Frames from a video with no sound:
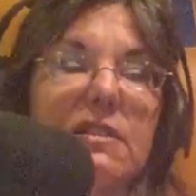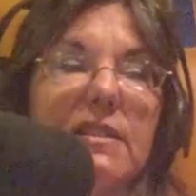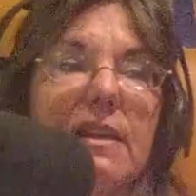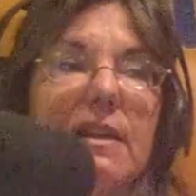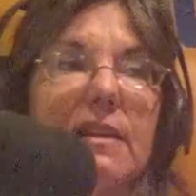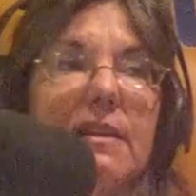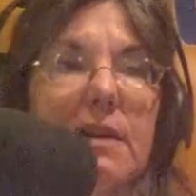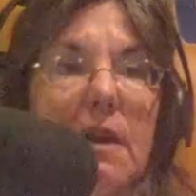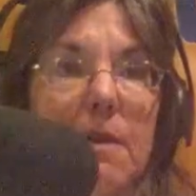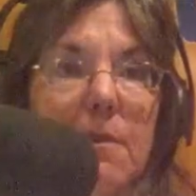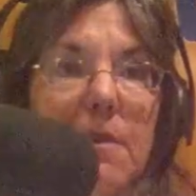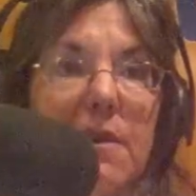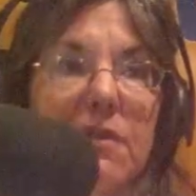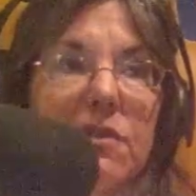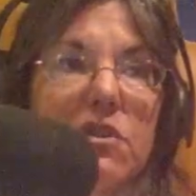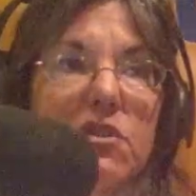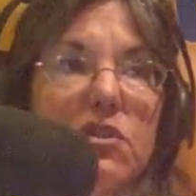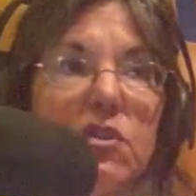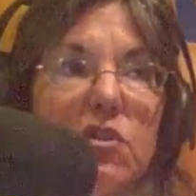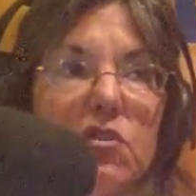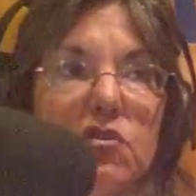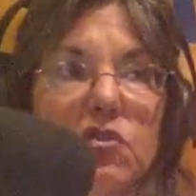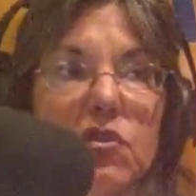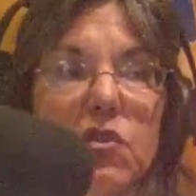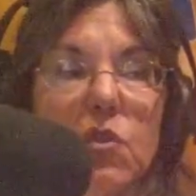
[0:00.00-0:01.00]
that come at the
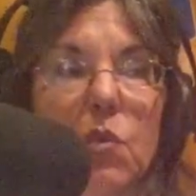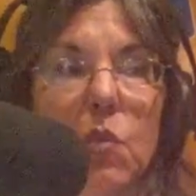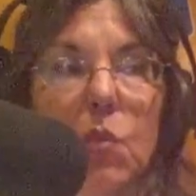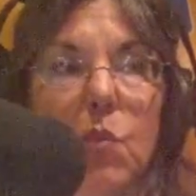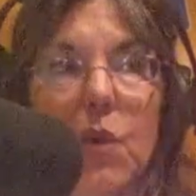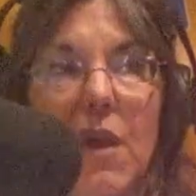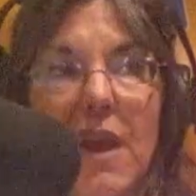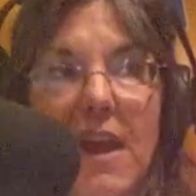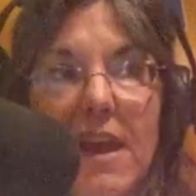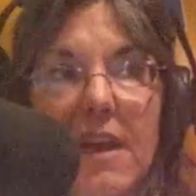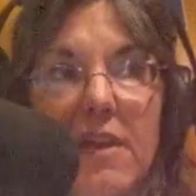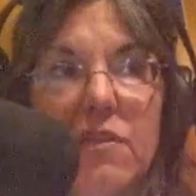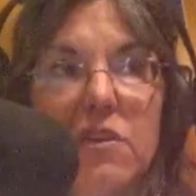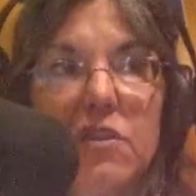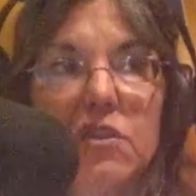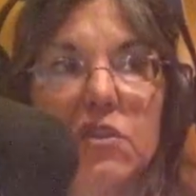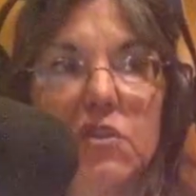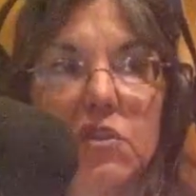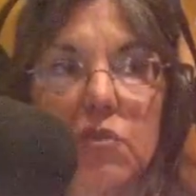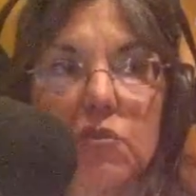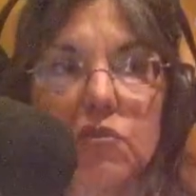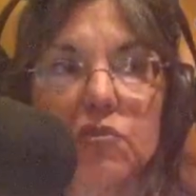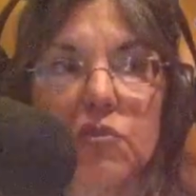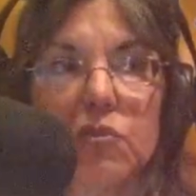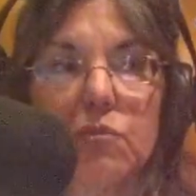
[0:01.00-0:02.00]
children, the way the
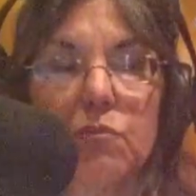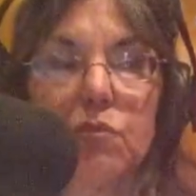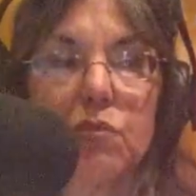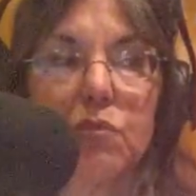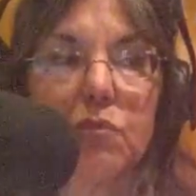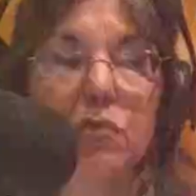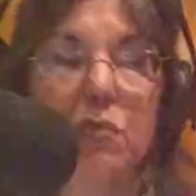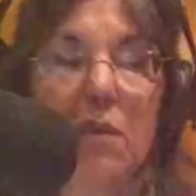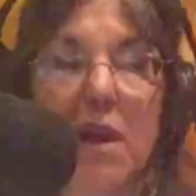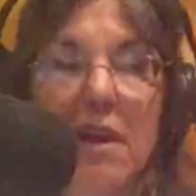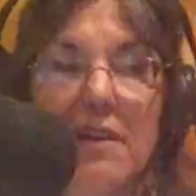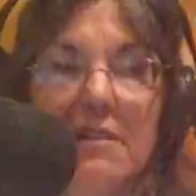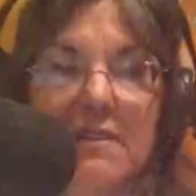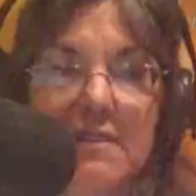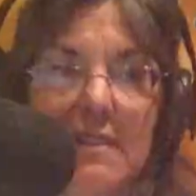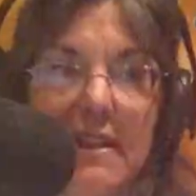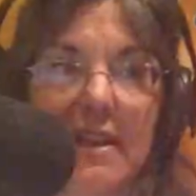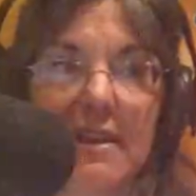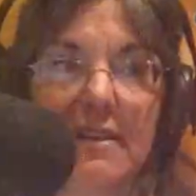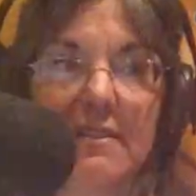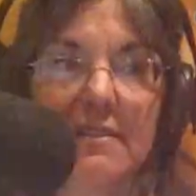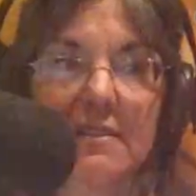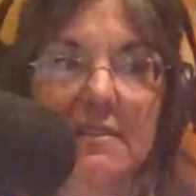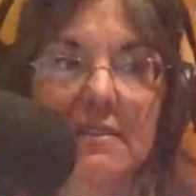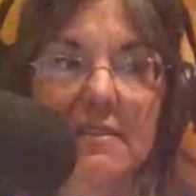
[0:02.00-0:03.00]
children
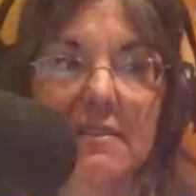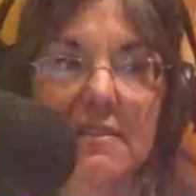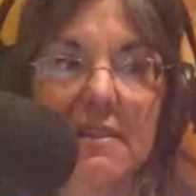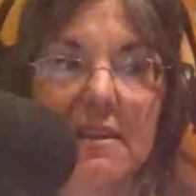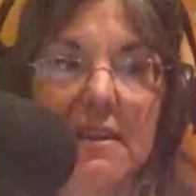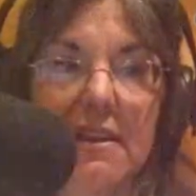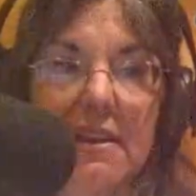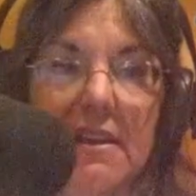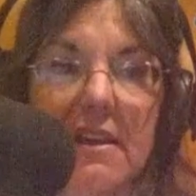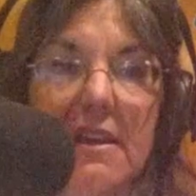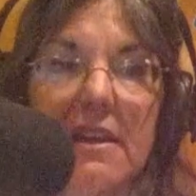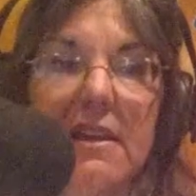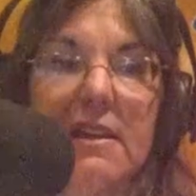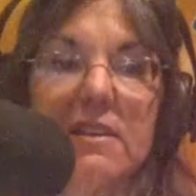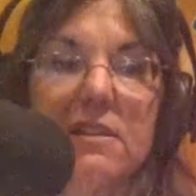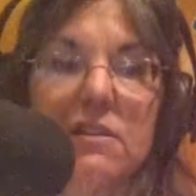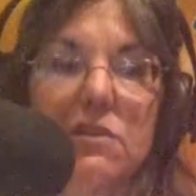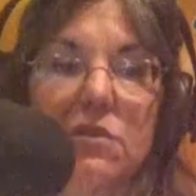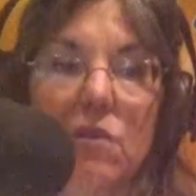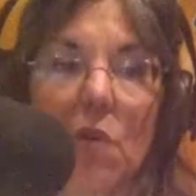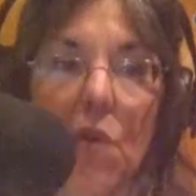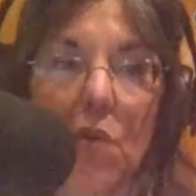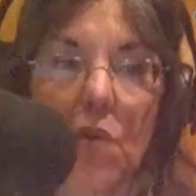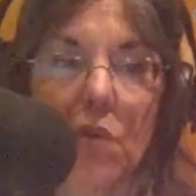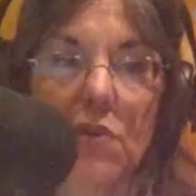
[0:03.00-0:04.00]
process is
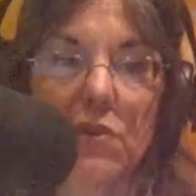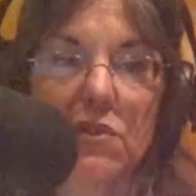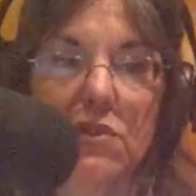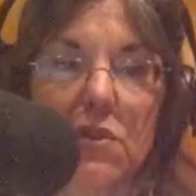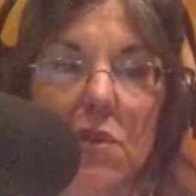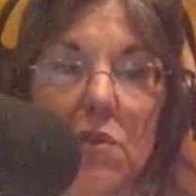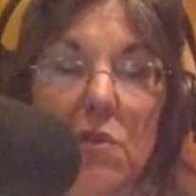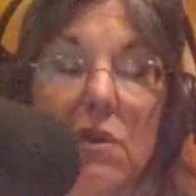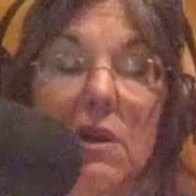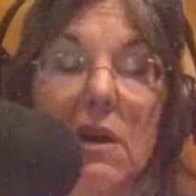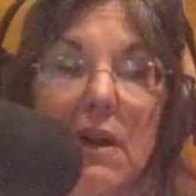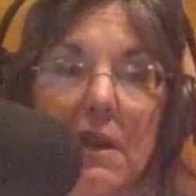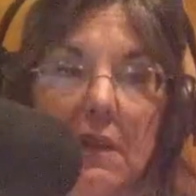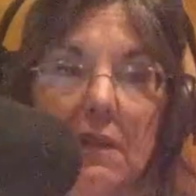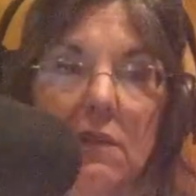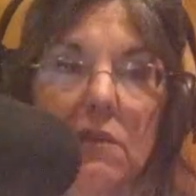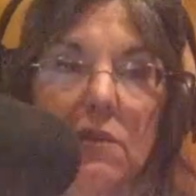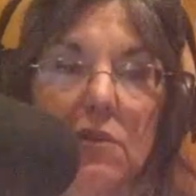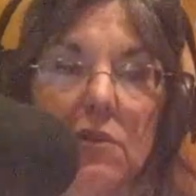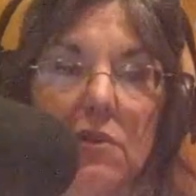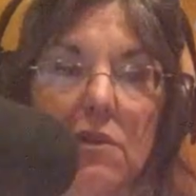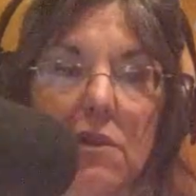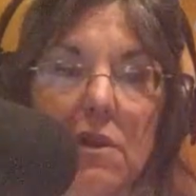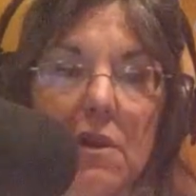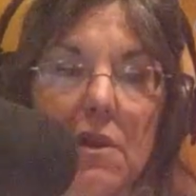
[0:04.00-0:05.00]
also
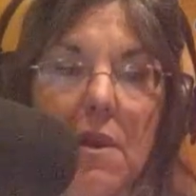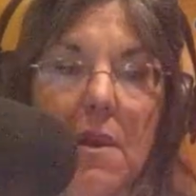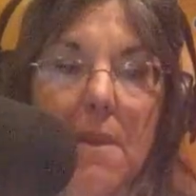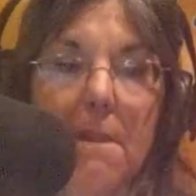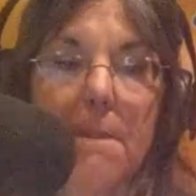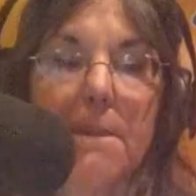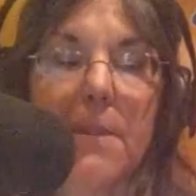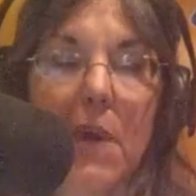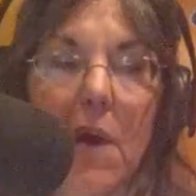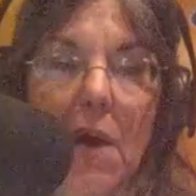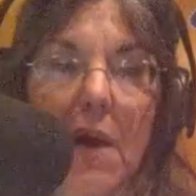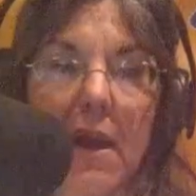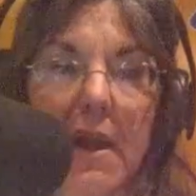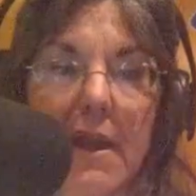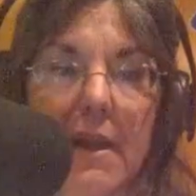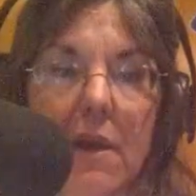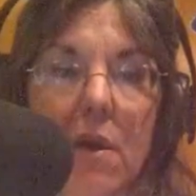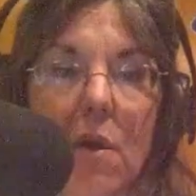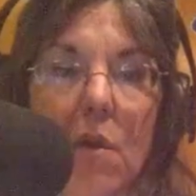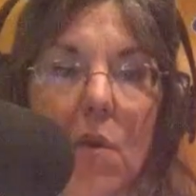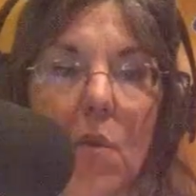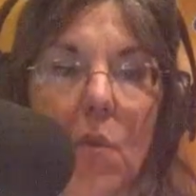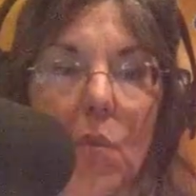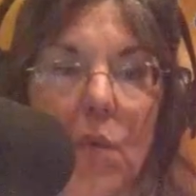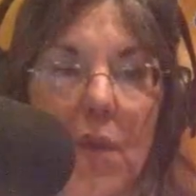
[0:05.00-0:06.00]
colored by
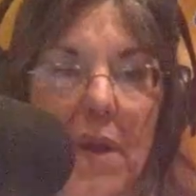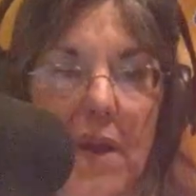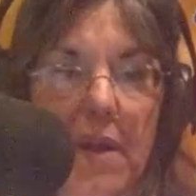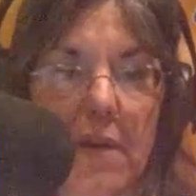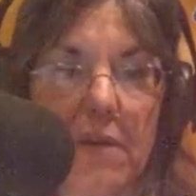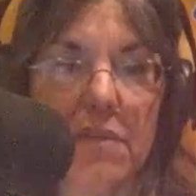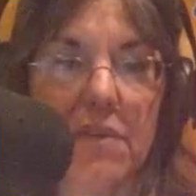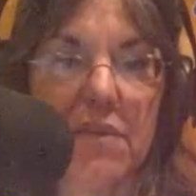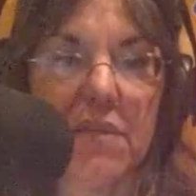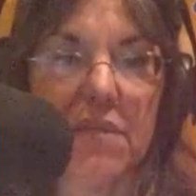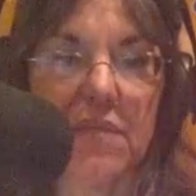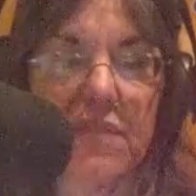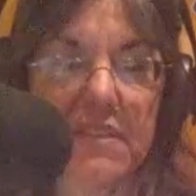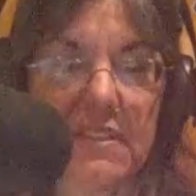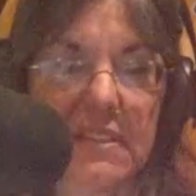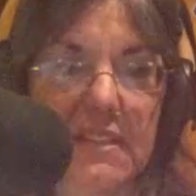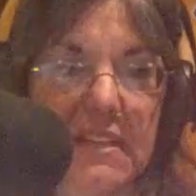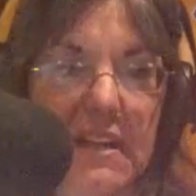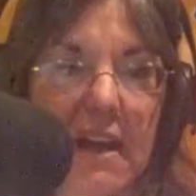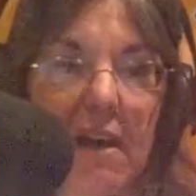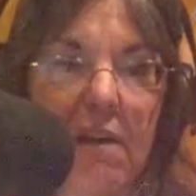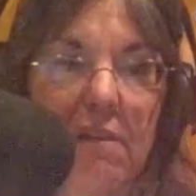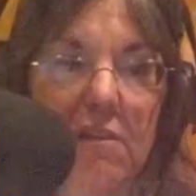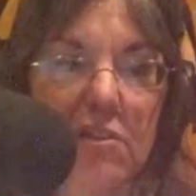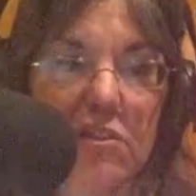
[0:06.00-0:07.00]
where the
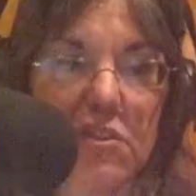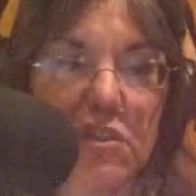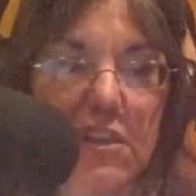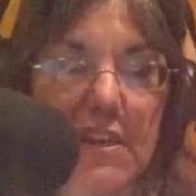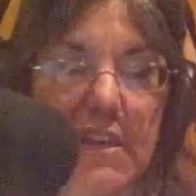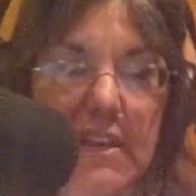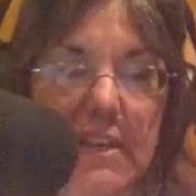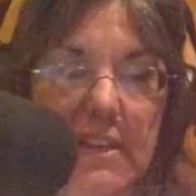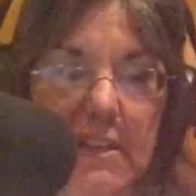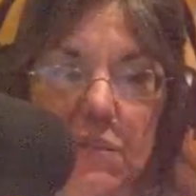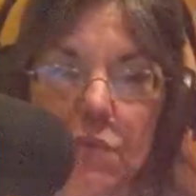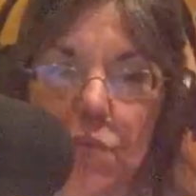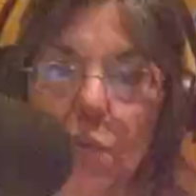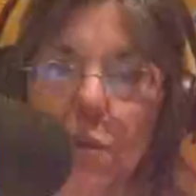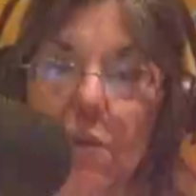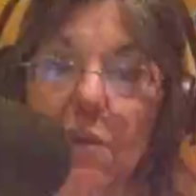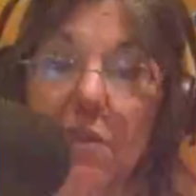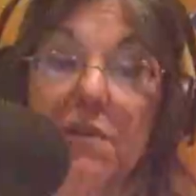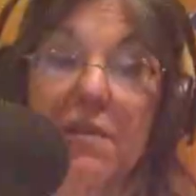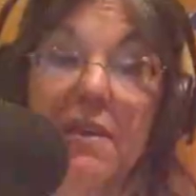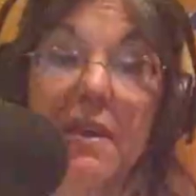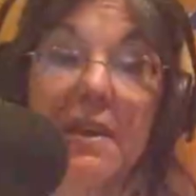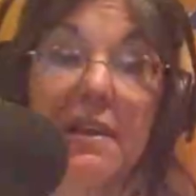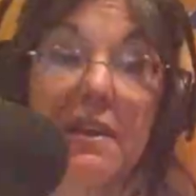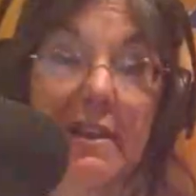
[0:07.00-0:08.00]
physiology is. What are
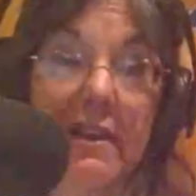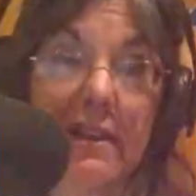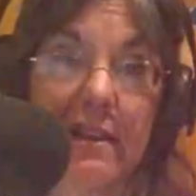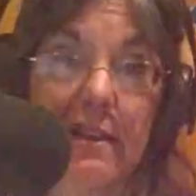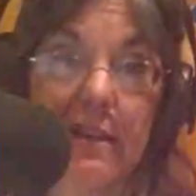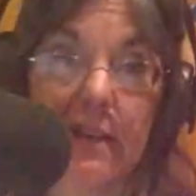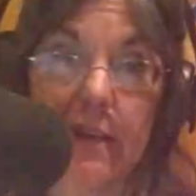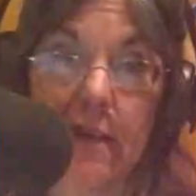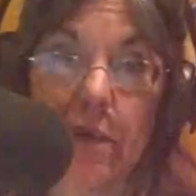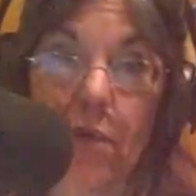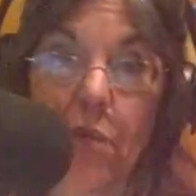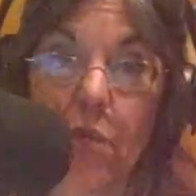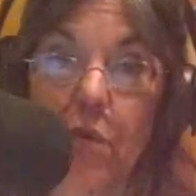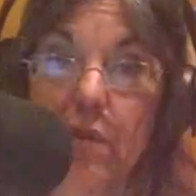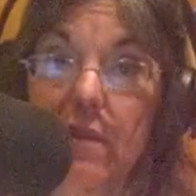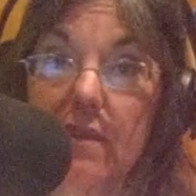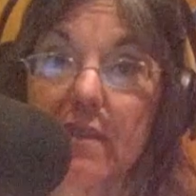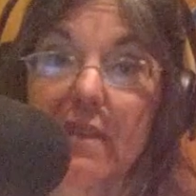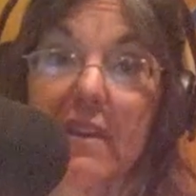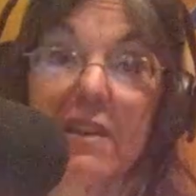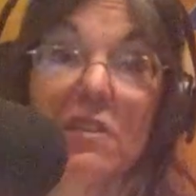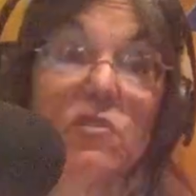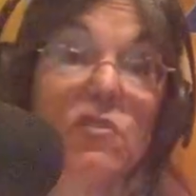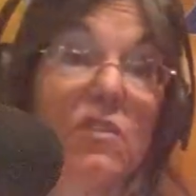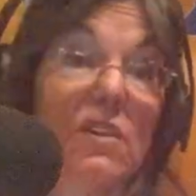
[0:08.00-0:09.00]
they eating? What are
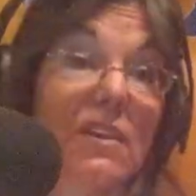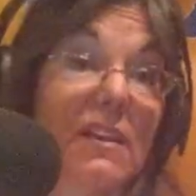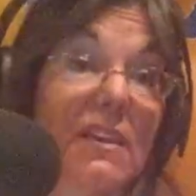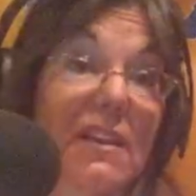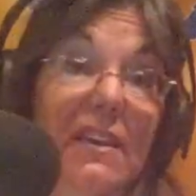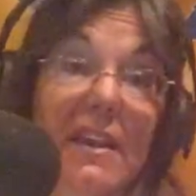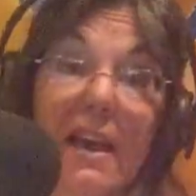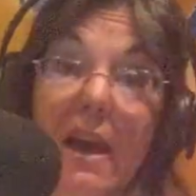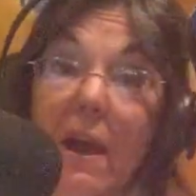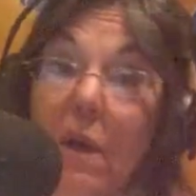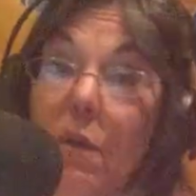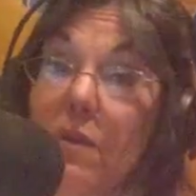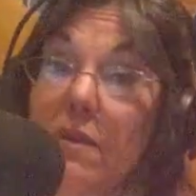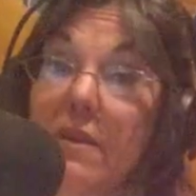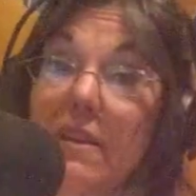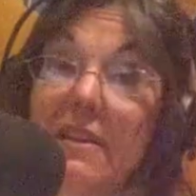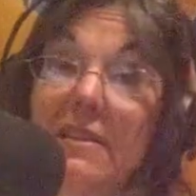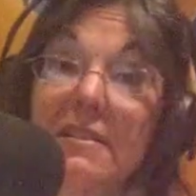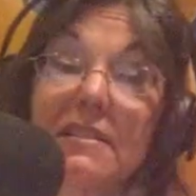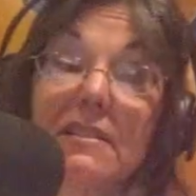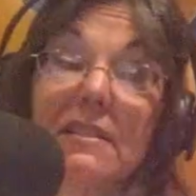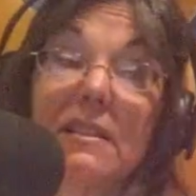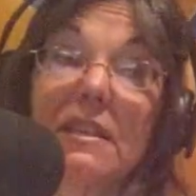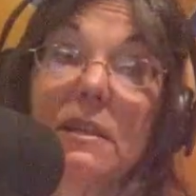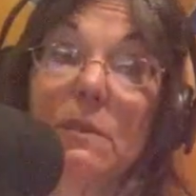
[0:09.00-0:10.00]
they drinking? How are they
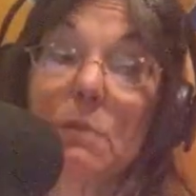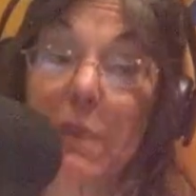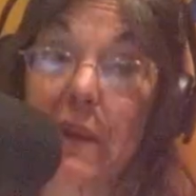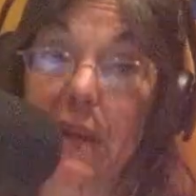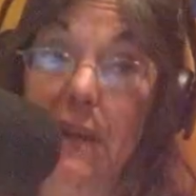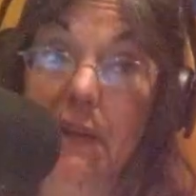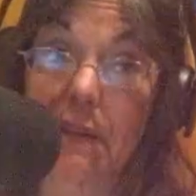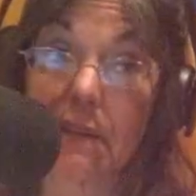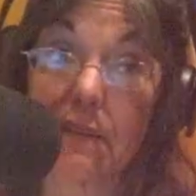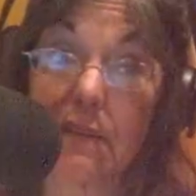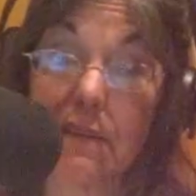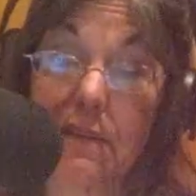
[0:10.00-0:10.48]
sleeping?